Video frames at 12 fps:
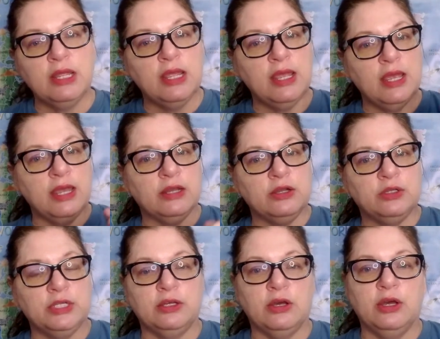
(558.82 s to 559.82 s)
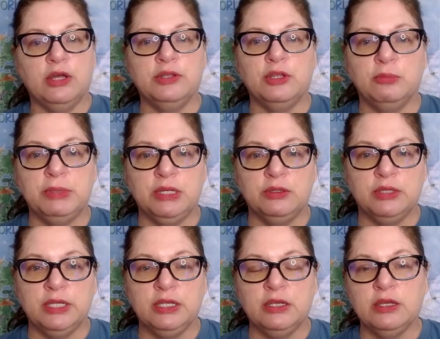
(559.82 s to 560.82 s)
and click on, there'll be a
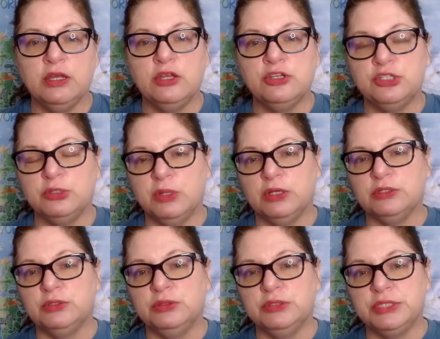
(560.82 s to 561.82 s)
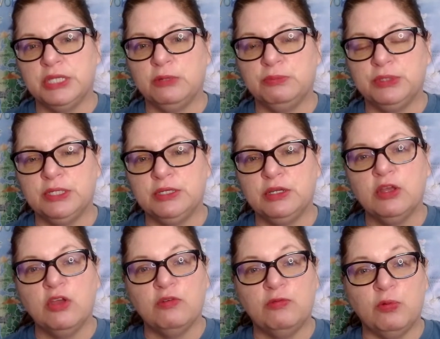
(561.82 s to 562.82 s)
link to a Google template
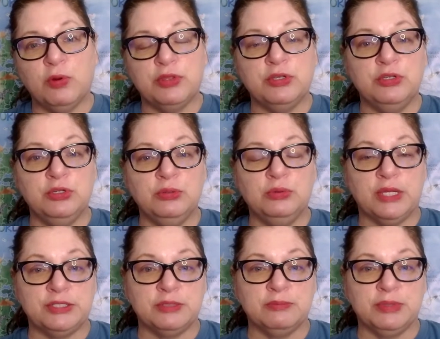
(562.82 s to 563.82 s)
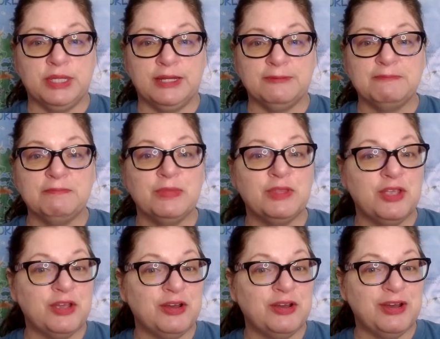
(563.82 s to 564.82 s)
for the new lesson plan.
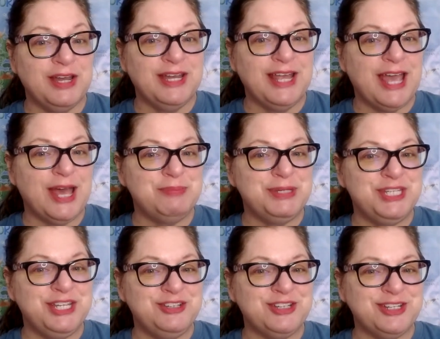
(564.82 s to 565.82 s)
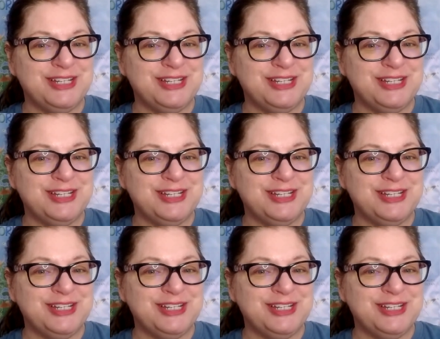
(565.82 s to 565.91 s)
All right, happy teaching.